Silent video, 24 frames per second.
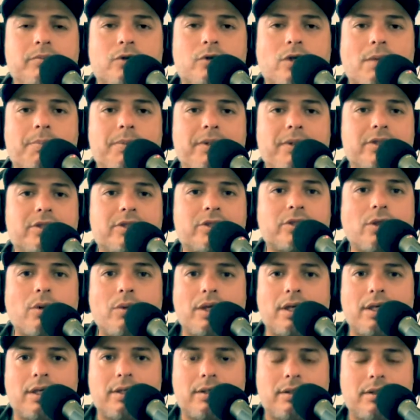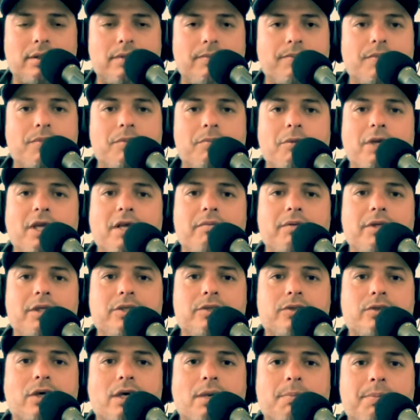dropping the soda, maybe
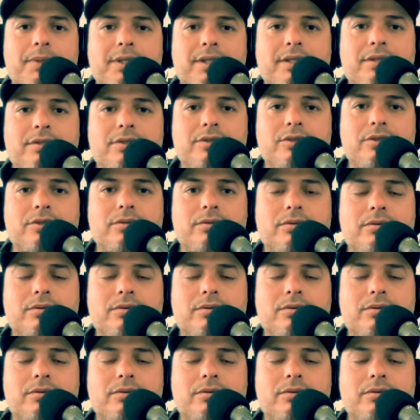dropping